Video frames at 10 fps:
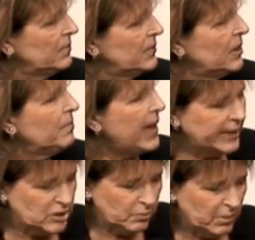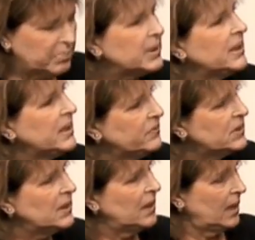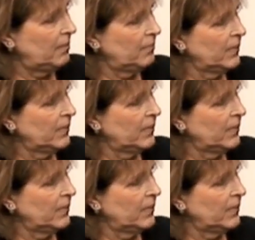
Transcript: Their management believed in them.